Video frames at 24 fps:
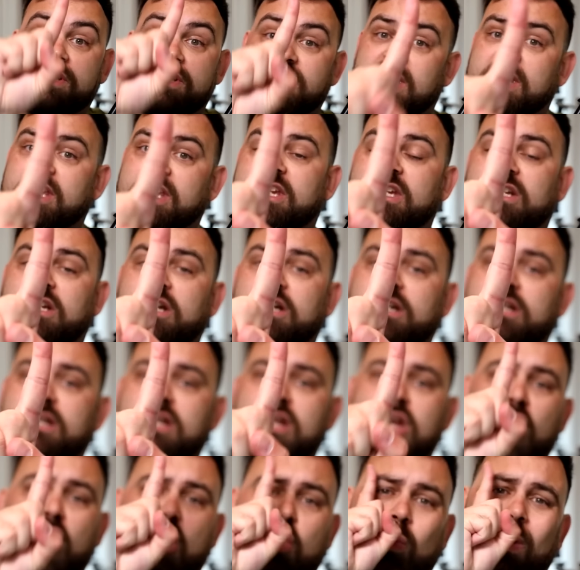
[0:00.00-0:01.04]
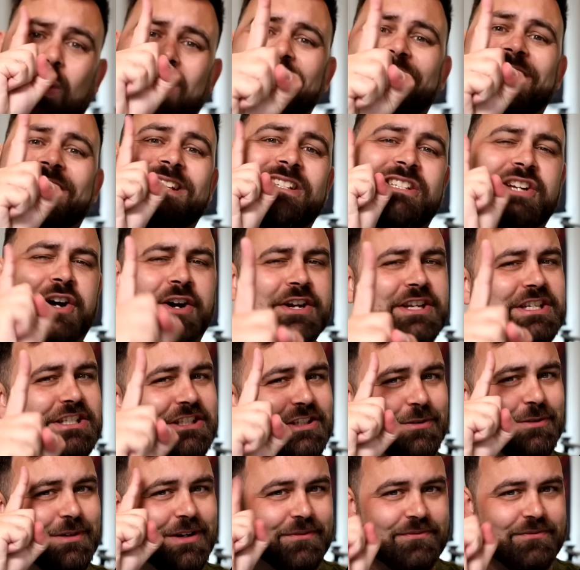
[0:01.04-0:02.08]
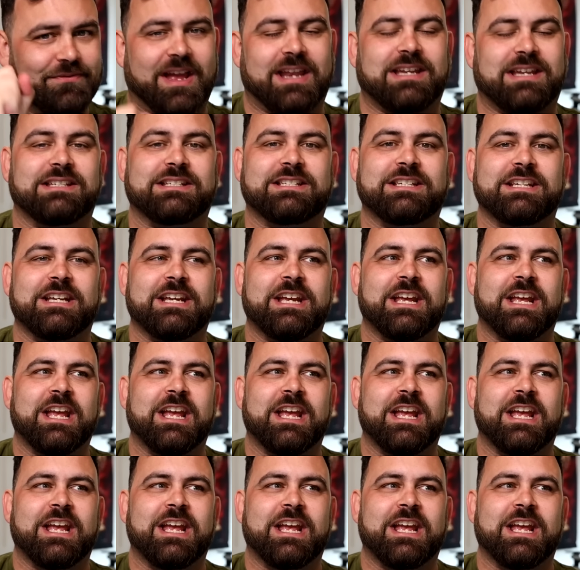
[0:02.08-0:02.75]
singular weighted dice to an event,